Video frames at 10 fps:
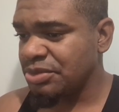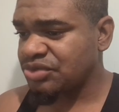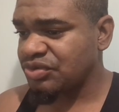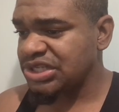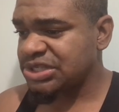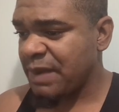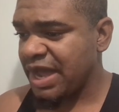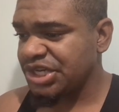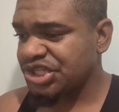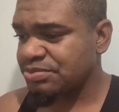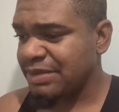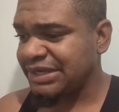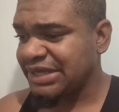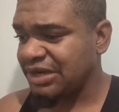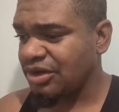mix with the Spanish,
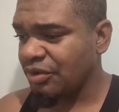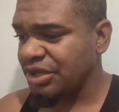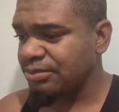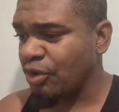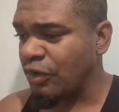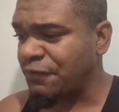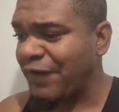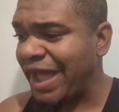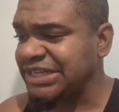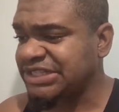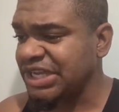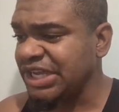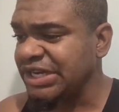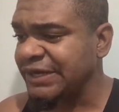Matador, we bullfighting.